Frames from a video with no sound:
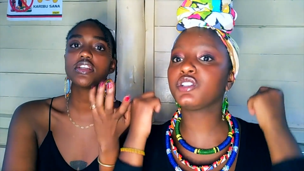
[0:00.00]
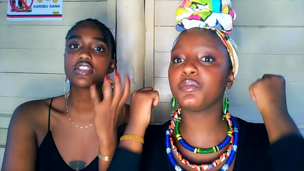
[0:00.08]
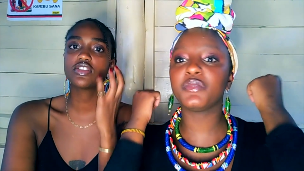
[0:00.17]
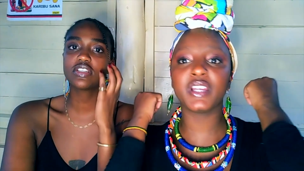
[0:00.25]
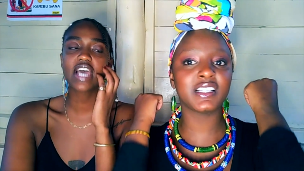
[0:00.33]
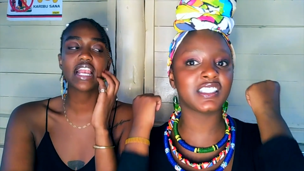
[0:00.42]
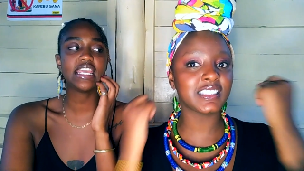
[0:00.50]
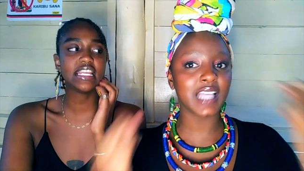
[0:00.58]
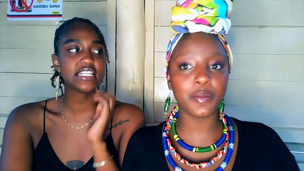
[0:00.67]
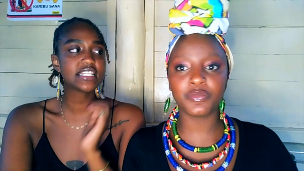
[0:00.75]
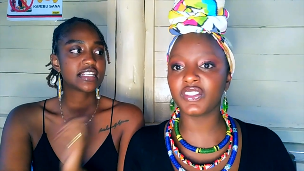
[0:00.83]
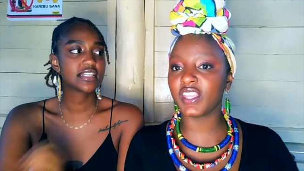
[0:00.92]
Speaker 1: want, to bring
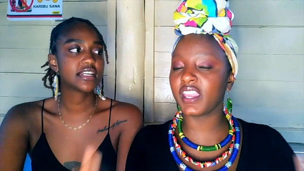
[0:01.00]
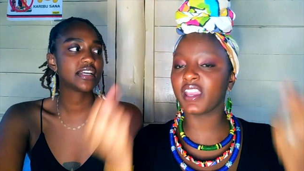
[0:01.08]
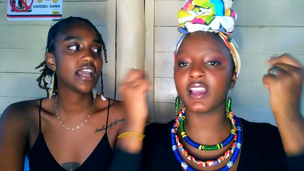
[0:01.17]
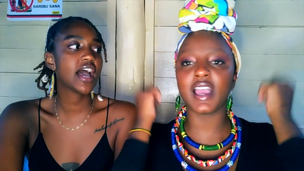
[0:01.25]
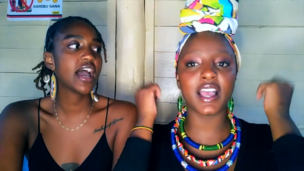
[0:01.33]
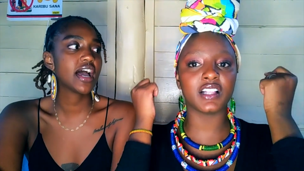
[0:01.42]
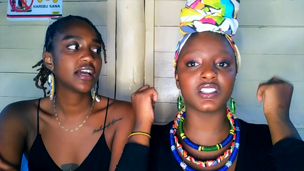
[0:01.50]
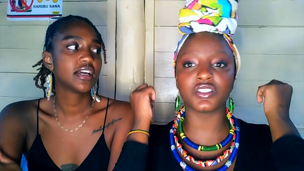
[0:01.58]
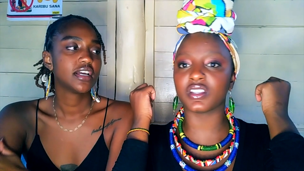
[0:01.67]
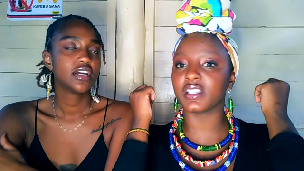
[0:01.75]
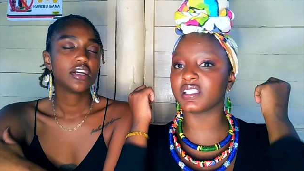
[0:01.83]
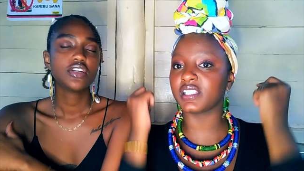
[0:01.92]
something yeah. else
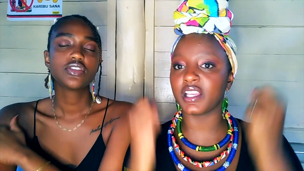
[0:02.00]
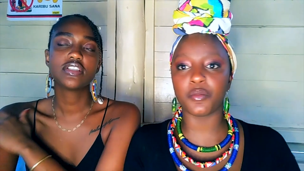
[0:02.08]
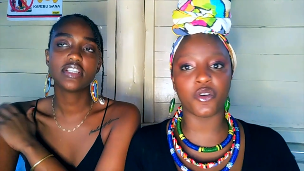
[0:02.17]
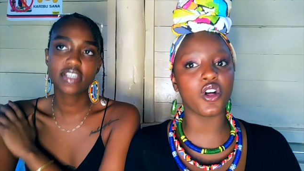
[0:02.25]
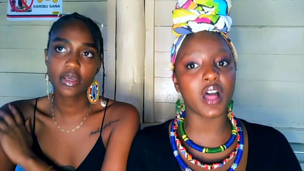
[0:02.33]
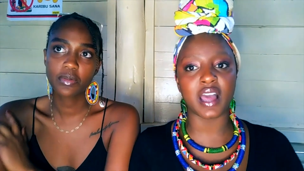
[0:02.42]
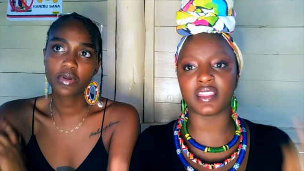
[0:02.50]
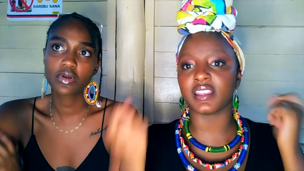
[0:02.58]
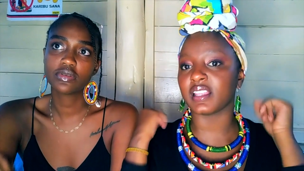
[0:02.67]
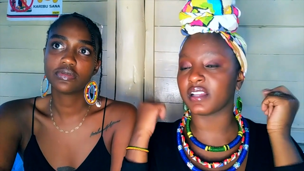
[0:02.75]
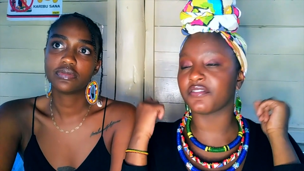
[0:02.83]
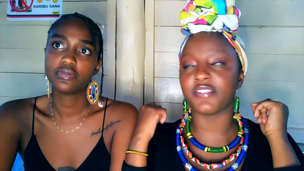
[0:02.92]
to the table, the table other
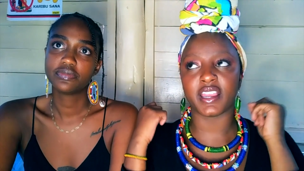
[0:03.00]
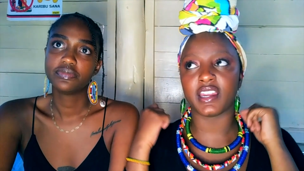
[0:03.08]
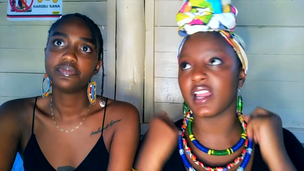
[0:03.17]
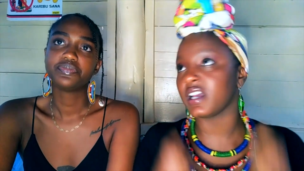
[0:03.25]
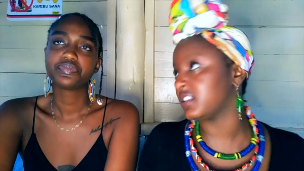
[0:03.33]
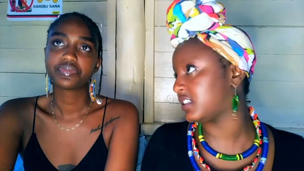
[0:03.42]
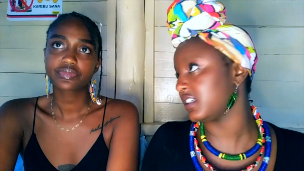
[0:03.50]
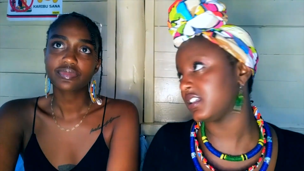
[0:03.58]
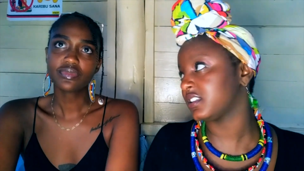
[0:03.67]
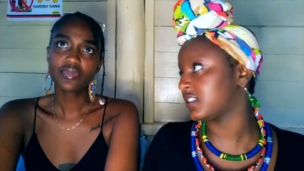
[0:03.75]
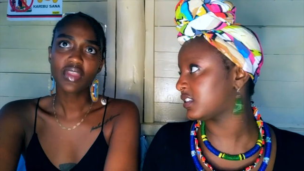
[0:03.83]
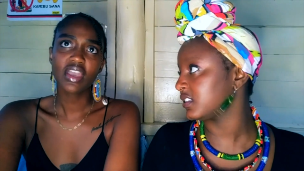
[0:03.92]
than
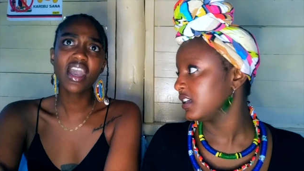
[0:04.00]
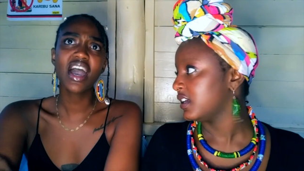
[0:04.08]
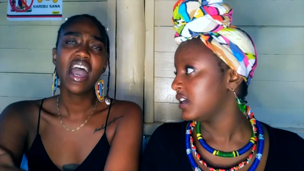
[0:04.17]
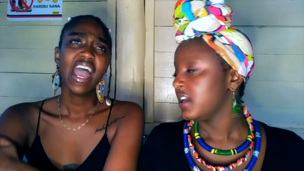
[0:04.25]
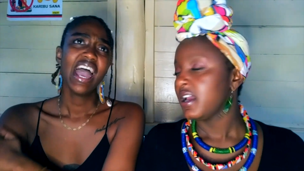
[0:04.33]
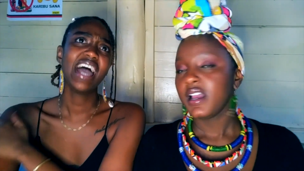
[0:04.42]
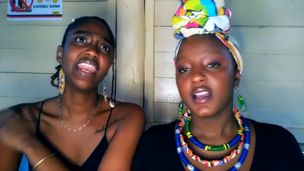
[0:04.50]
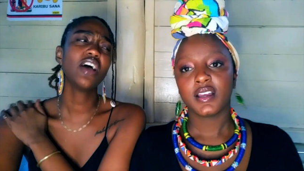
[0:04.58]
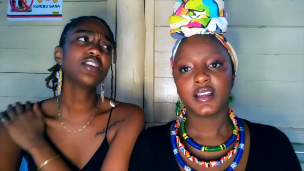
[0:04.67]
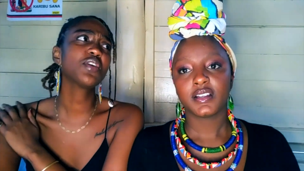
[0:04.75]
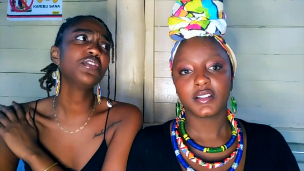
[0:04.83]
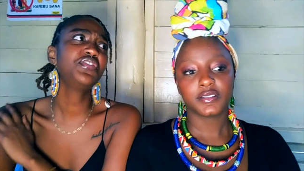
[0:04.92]
finances. Yeah, and I
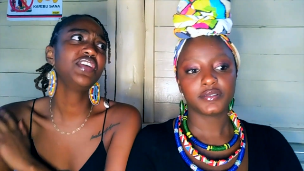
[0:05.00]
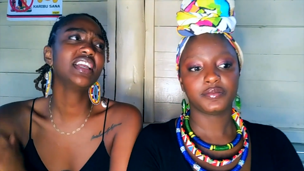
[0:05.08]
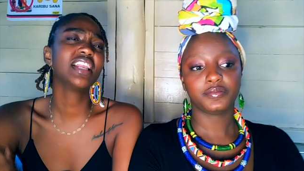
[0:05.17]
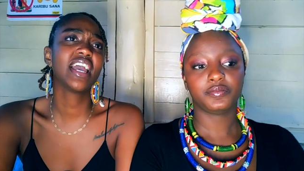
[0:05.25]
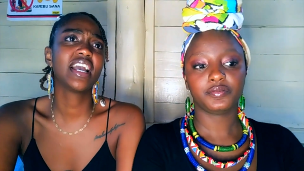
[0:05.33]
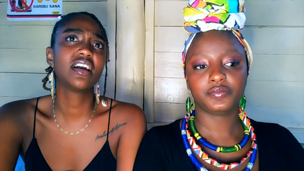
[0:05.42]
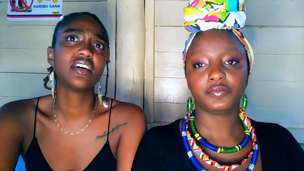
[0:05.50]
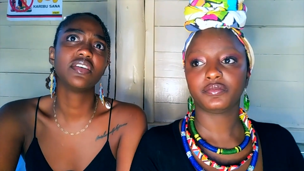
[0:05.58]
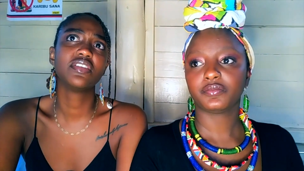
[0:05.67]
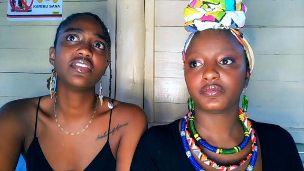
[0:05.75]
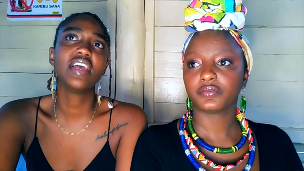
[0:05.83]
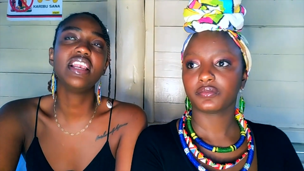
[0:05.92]
also feel like
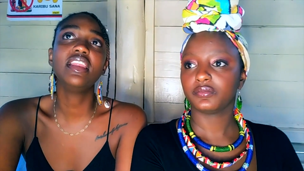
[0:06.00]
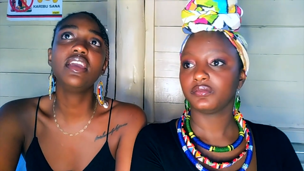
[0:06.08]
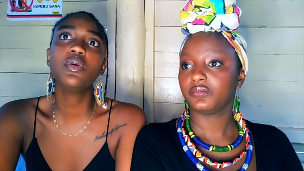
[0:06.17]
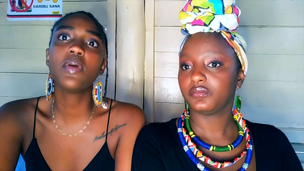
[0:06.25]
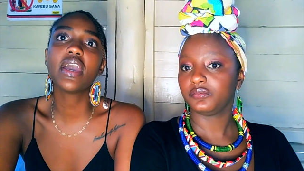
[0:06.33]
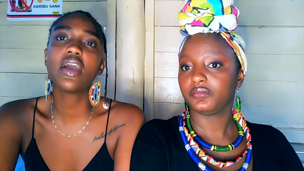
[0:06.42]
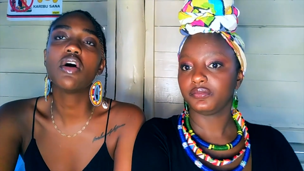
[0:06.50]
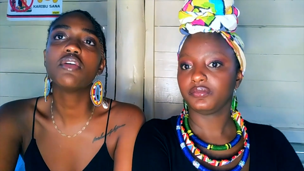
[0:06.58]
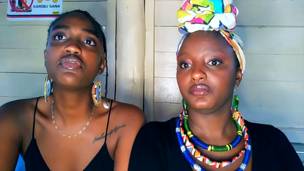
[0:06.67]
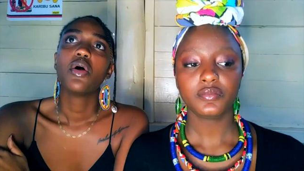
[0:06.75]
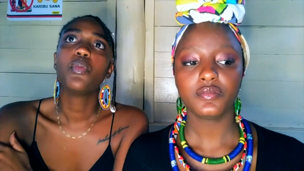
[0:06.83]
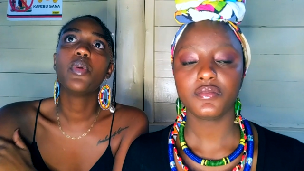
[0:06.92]
the
Speaker 2: leeway
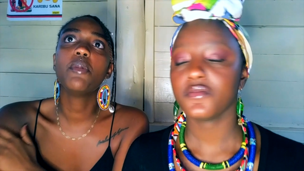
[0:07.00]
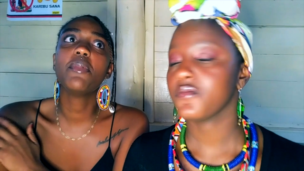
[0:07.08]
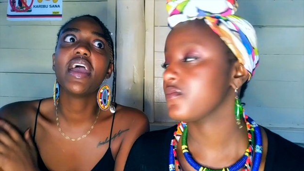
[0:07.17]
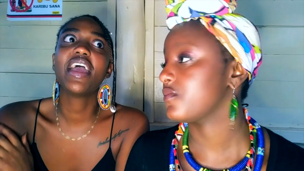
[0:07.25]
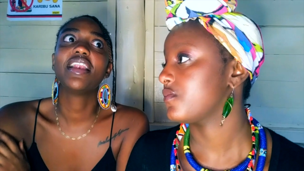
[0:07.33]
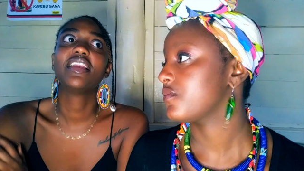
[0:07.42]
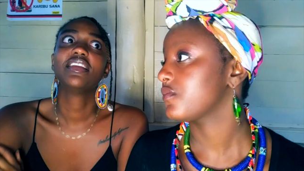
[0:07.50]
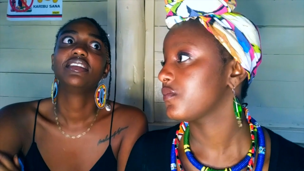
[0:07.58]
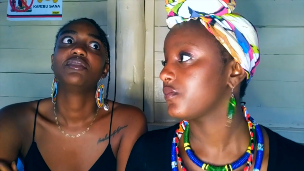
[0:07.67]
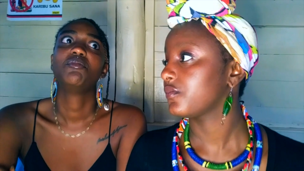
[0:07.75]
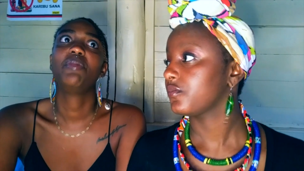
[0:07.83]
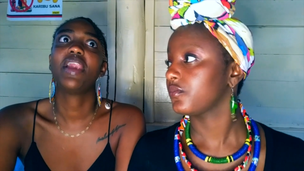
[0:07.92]
of
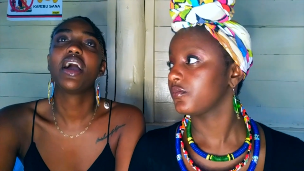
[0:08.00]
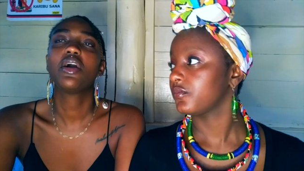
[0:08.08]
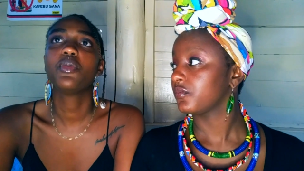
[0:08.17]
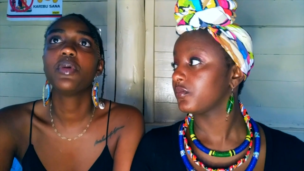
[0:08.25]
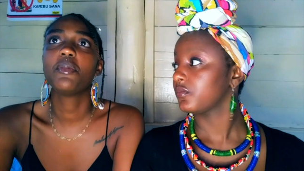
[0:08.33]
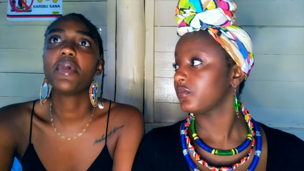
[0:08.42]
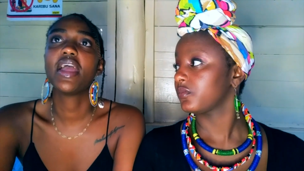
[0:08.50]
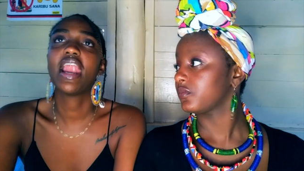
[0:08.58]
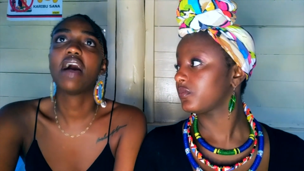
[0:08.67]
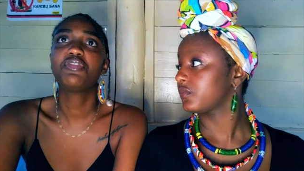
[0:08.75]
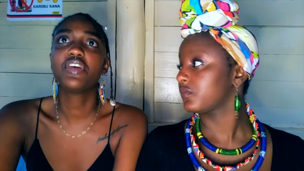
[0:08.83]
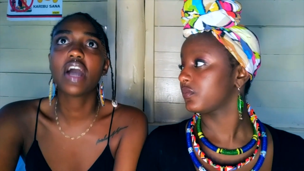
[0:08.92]
women, black women,
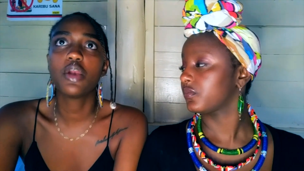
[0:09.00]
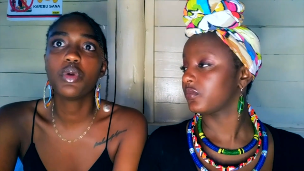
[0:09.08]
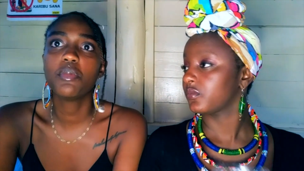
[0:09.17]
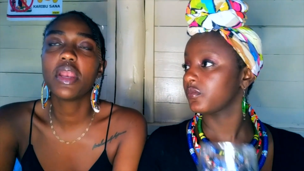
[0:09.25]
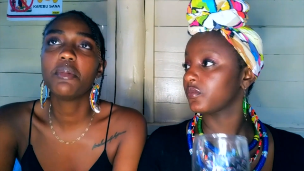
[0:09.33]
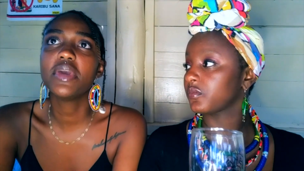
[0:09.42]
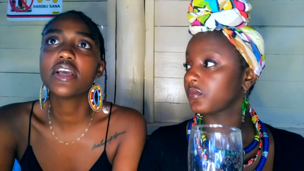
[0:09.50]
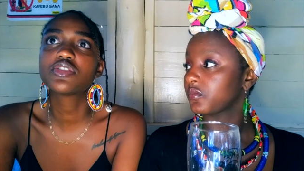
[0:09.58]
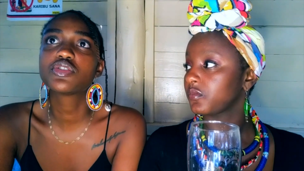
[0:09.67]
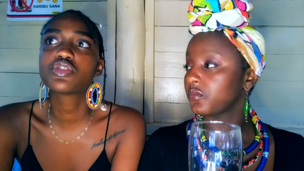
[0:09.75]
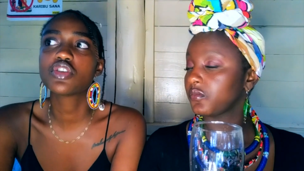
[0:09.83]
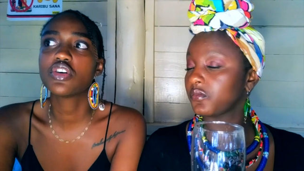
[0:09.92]
African women being
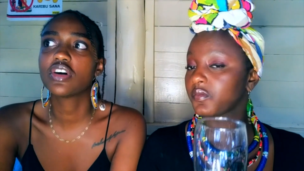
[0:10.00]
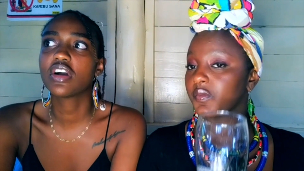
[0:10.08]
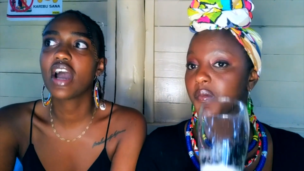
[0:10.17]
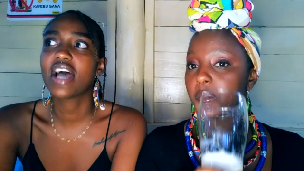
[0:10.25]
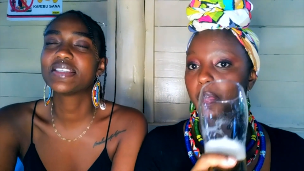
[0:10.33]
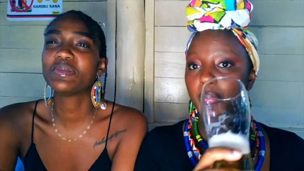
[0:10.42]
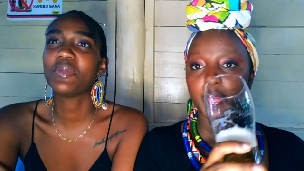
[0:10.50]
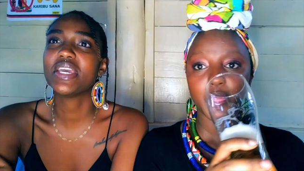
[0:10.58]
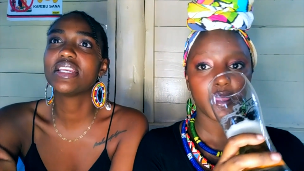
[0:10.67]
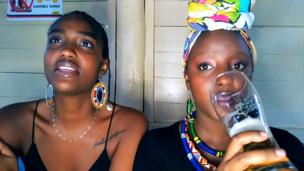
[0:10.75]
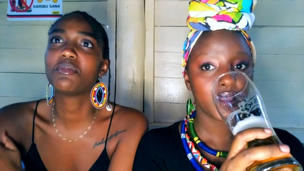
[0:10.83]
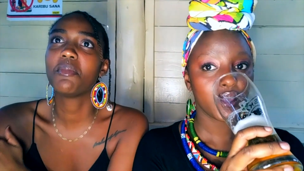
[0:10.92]
strong has
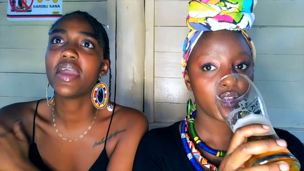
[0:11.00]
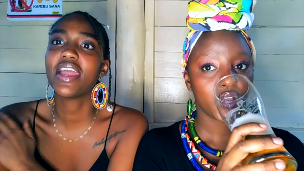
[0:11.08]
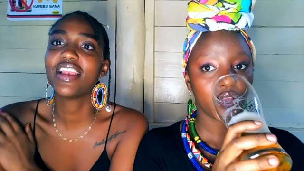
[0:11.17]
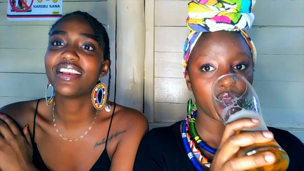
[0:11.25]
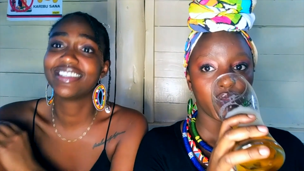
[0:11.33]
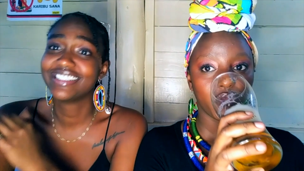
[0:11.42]
made men